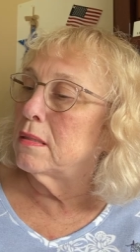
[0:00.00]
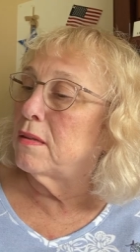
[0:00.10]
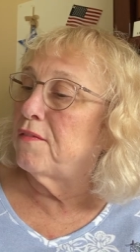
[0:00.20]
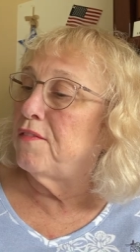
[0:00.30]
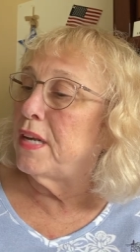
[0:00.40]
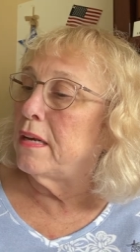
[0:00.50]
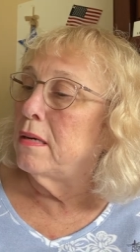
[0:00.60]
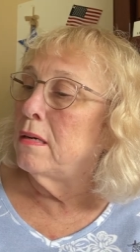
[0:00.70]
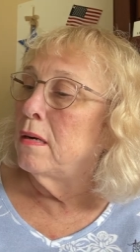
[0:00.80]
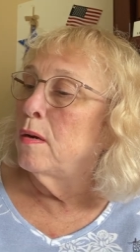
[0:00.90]
It's
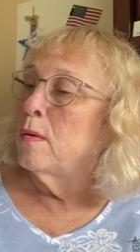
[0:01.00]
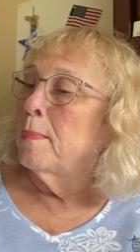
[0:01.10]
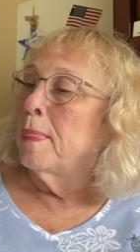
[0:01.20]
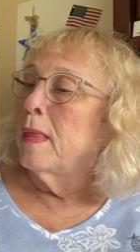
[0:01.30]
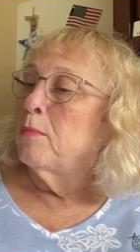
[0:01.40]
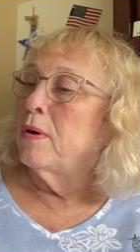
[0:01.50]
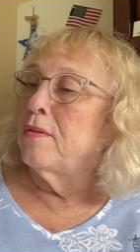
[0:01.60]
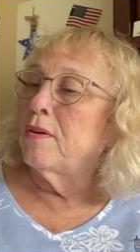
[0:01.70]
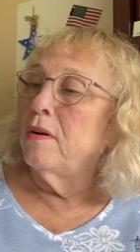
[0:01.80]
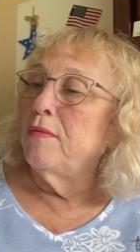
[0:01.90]
vegan,
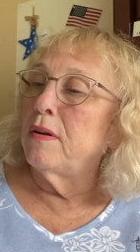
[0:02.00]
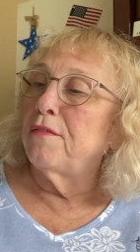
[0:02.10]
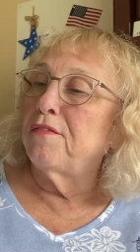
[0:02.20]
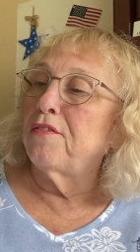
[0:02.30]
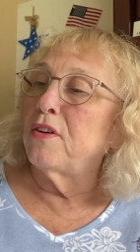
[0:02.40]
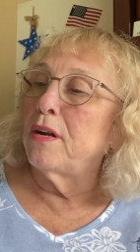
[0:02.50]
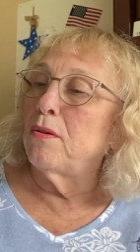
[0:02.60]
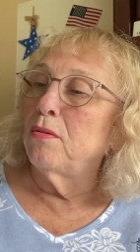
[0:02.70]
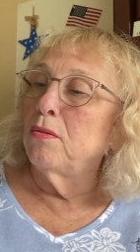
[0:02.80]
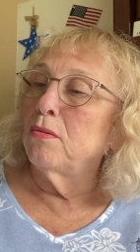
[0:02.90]
preservative free,
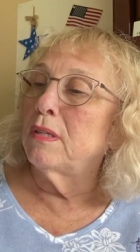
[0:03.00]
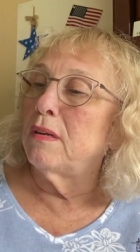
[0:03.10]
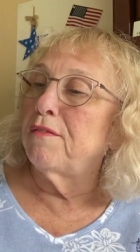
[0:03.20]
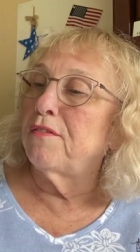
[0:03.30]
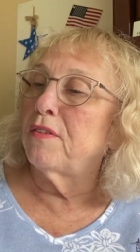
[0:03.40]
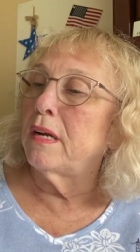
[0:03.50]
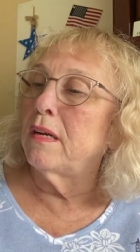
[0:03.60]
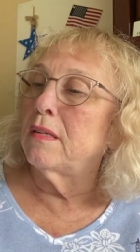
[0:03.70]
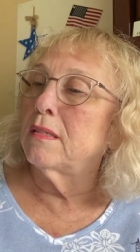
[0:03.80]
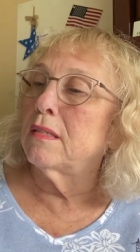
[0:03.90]
cruelty
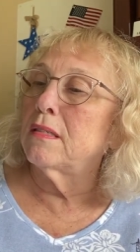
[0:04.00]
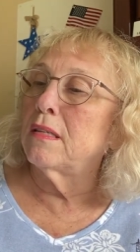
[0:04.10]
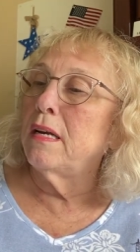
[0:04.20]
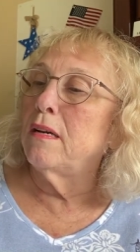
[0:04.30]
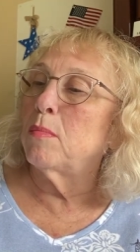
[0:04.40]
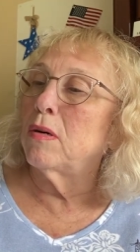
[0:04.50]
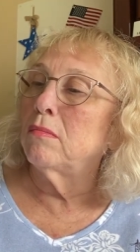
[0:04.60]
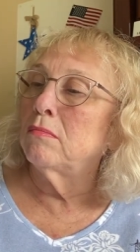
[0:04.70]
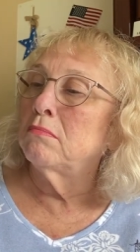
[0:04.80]
free, sustainable.